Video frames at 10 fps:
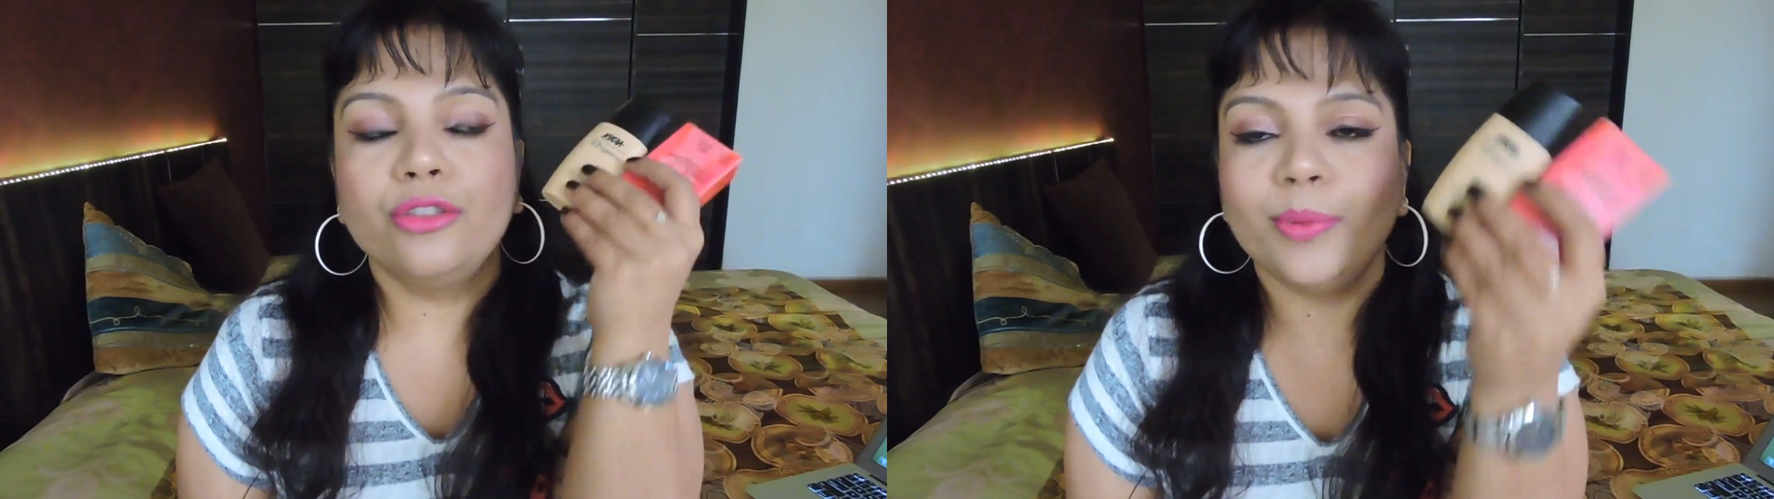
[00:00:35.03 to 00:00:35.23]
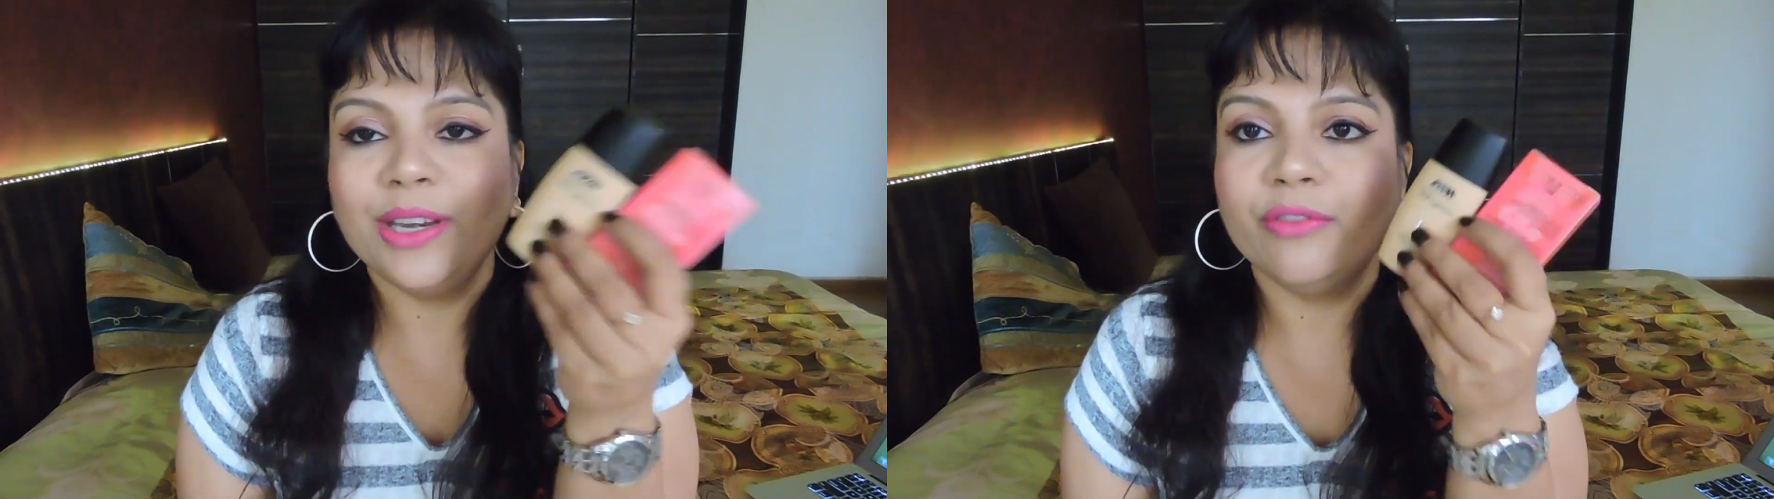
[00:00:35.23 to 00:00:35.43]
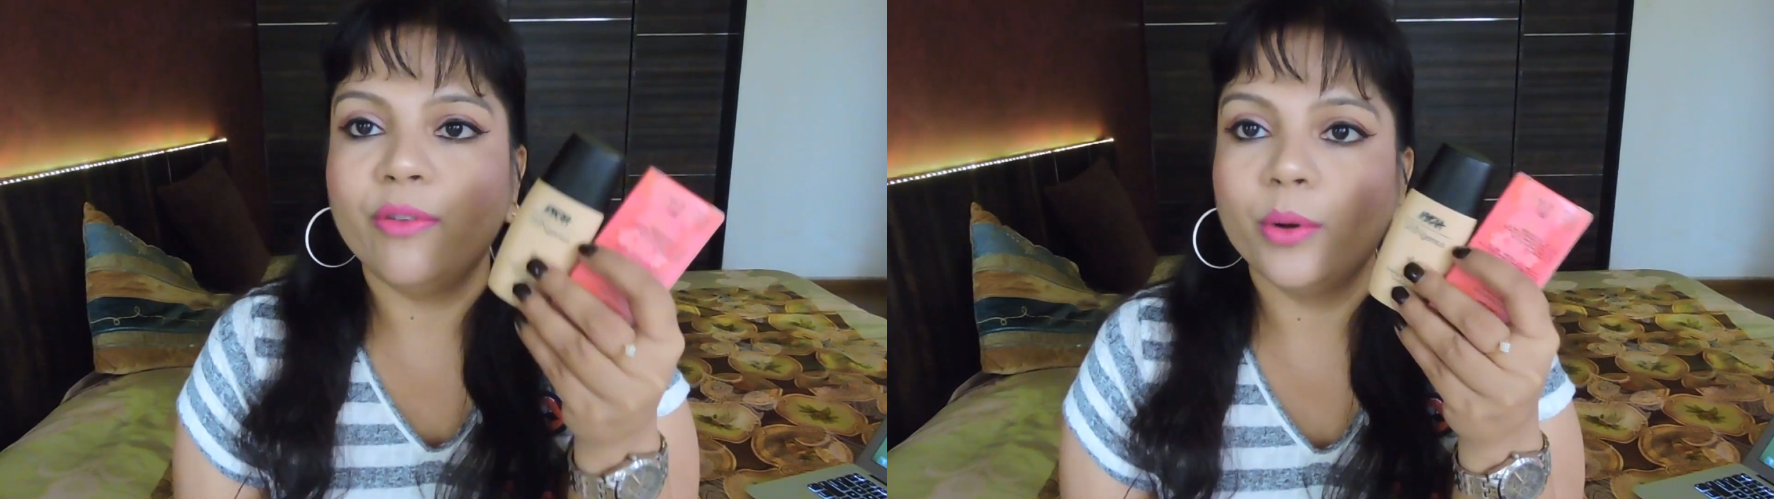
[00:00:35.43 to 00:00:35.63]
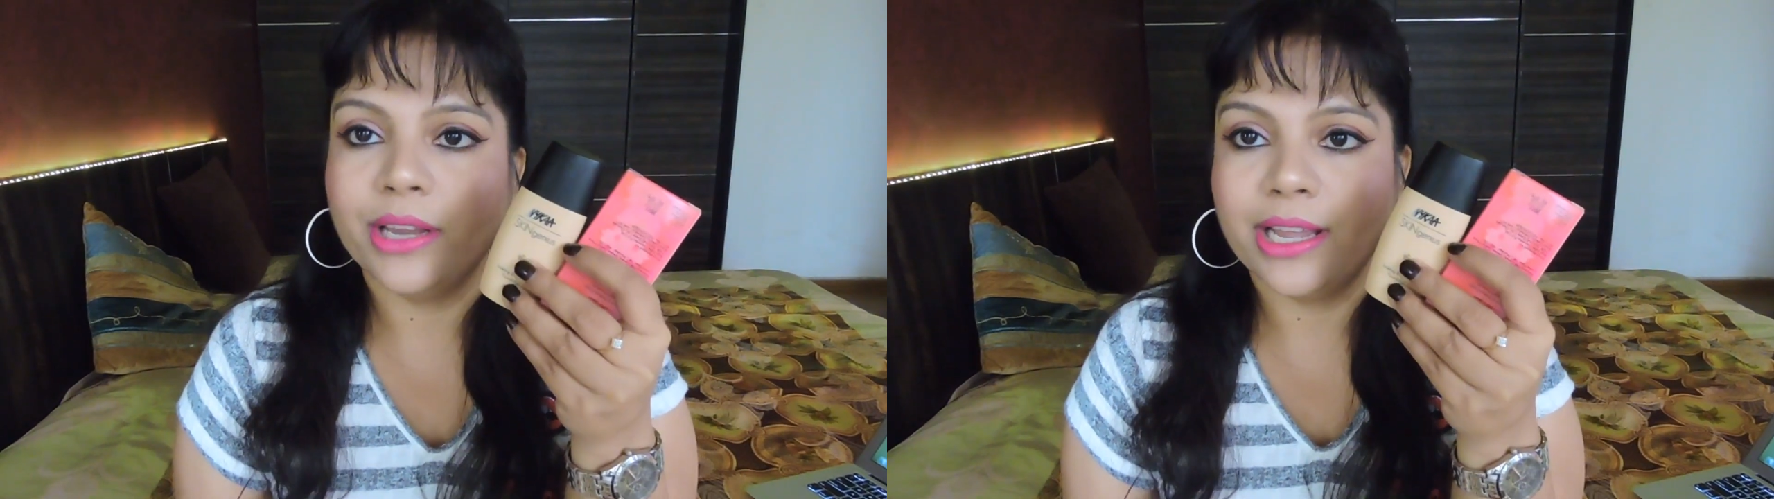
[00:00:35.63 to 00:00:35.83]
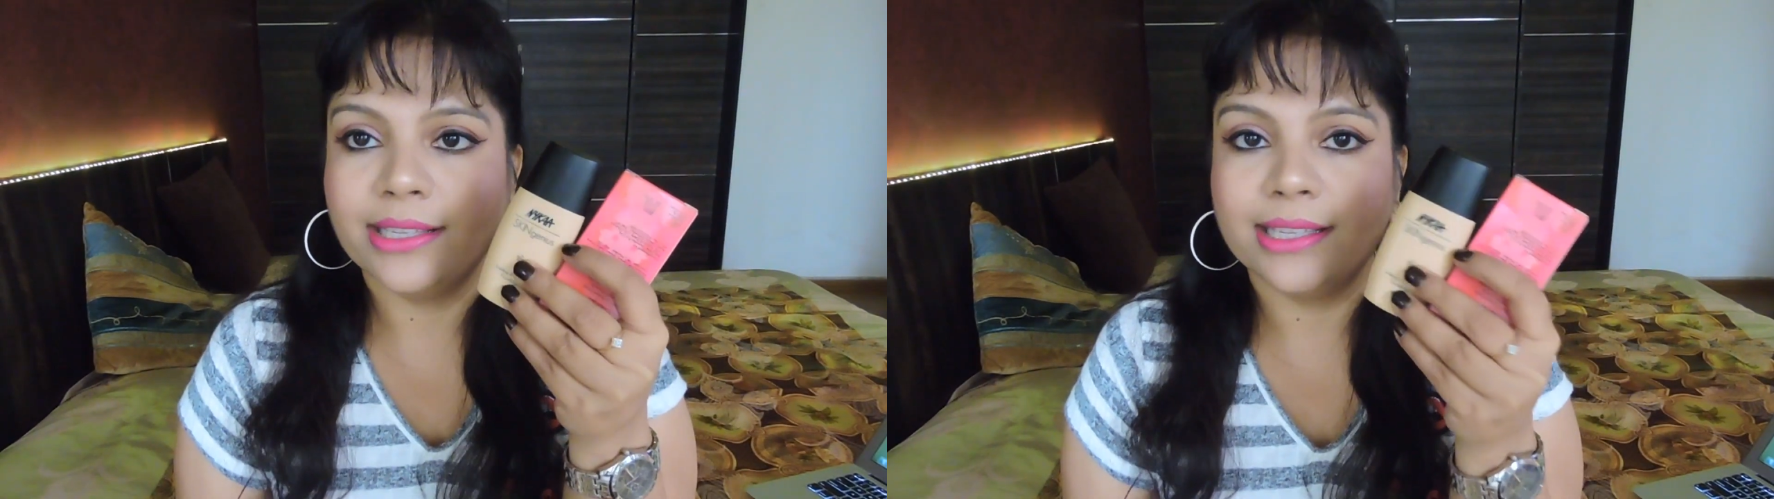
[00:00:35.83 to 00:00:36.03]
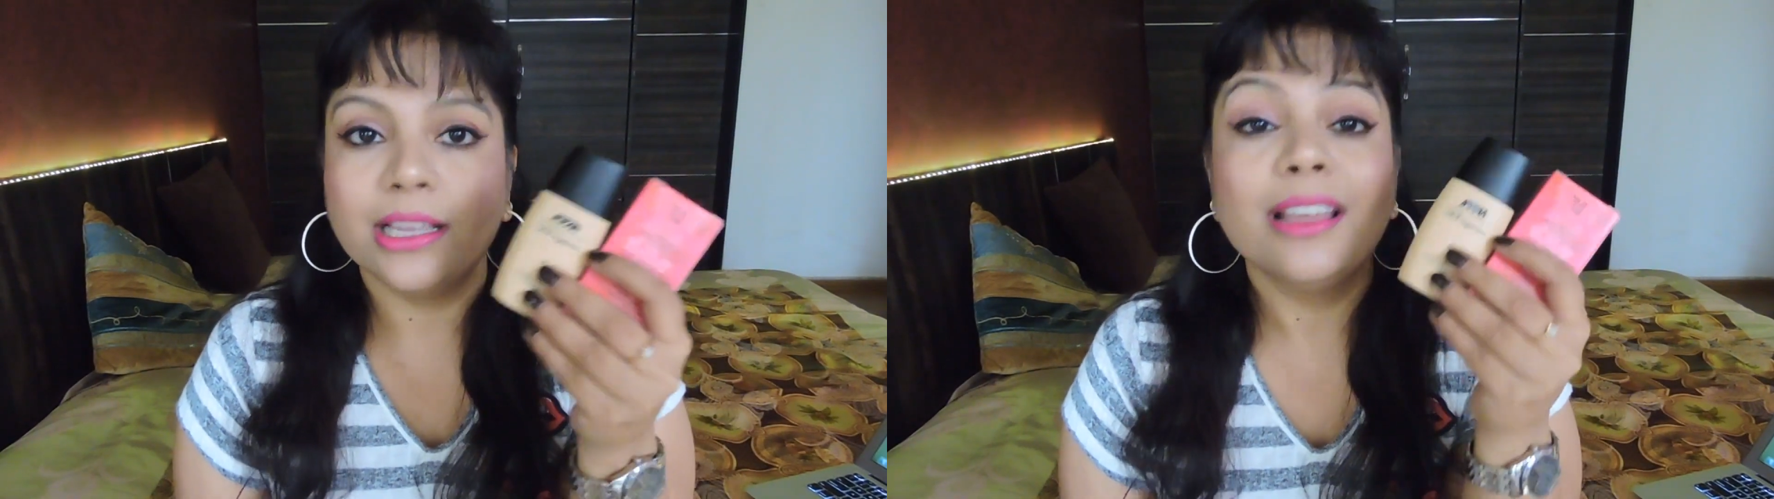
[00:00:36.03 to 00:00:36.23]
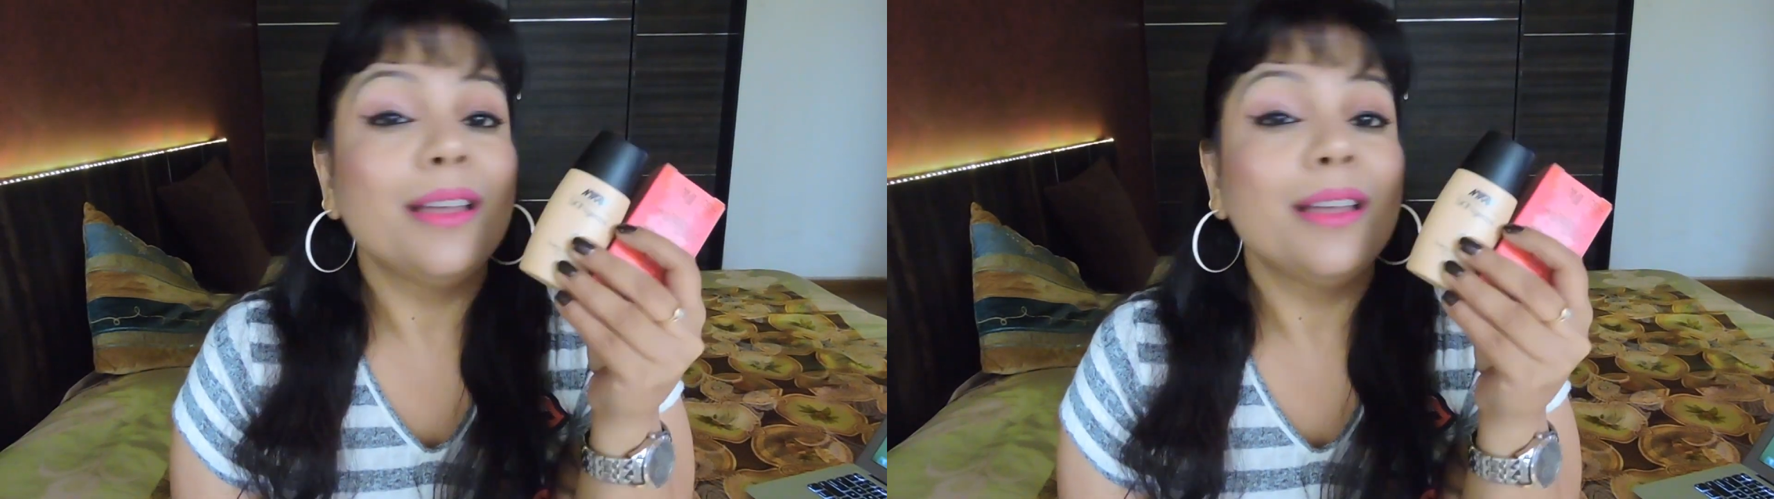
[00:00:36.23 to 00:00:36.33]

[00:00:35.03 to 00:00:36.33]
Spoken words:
3 to 4 days